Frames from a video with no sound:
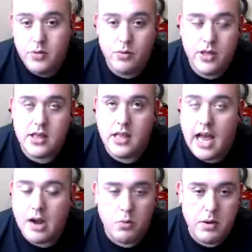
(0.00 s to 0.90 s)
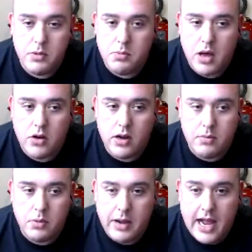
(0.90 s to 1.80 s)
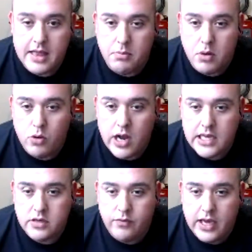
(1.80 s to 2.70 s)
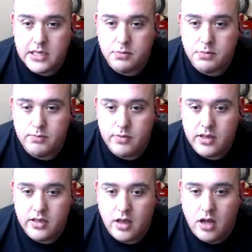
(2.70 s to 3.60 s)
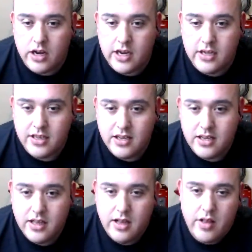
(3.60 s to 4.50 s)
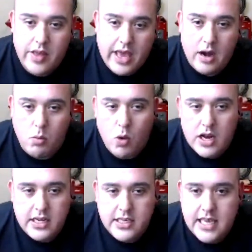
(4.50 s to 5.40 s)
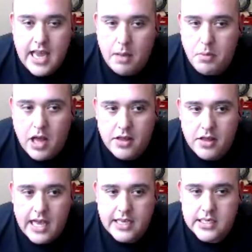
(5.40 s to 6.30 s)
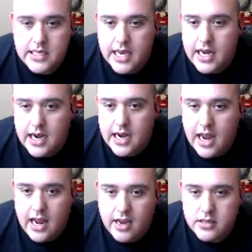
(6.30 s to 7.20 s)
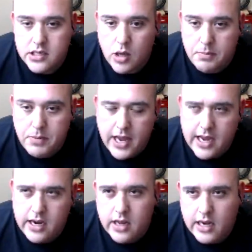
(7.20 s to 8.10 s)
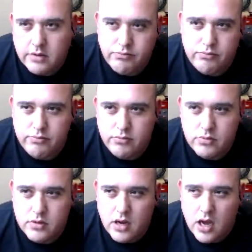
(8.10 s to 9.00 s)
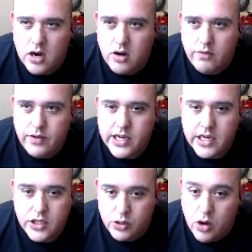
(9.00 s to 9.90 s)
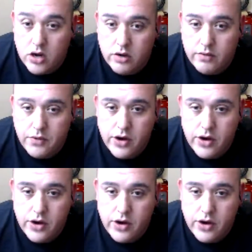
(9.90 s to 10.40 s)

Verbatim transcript: with, I don't remember the model number, it had the motorized face on it. And I'm wanting to say I bought that second hand. So I paid like 150, 200 for